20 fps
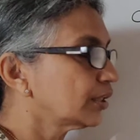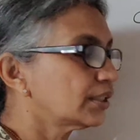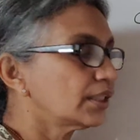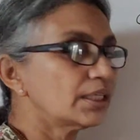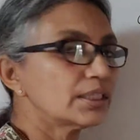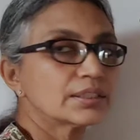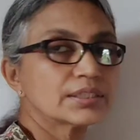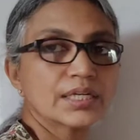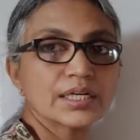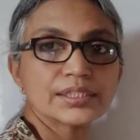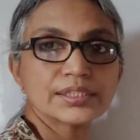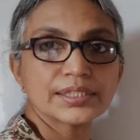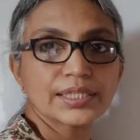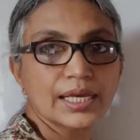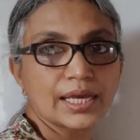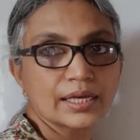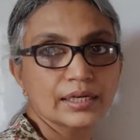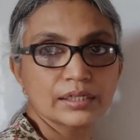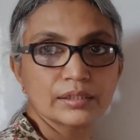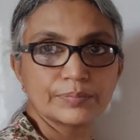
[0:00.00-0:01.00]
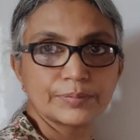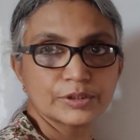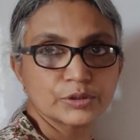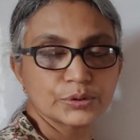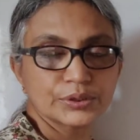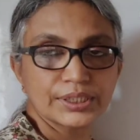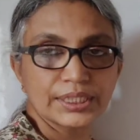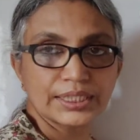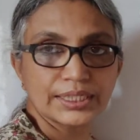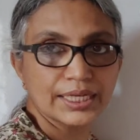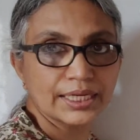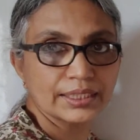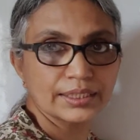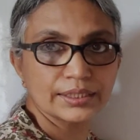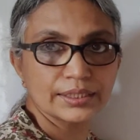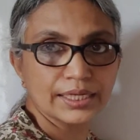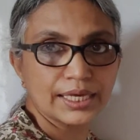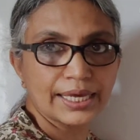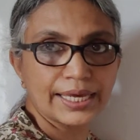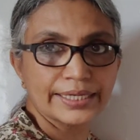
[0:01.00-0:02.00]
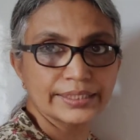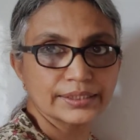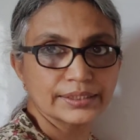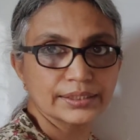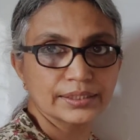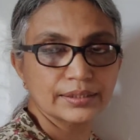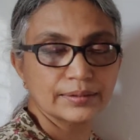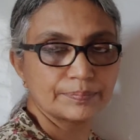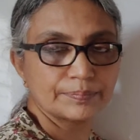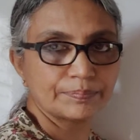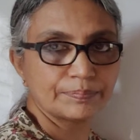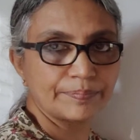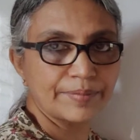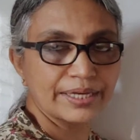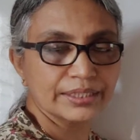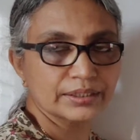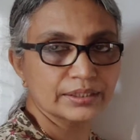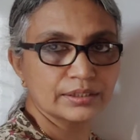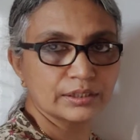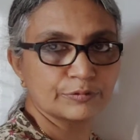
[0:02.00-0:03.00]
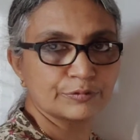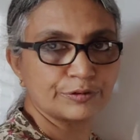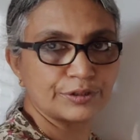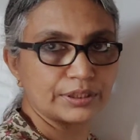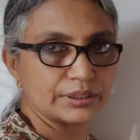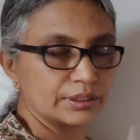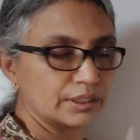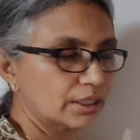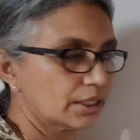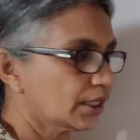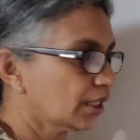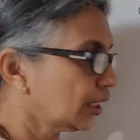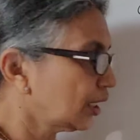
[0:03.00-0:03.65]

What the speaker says: Theta is the angle between the length and magnetic field.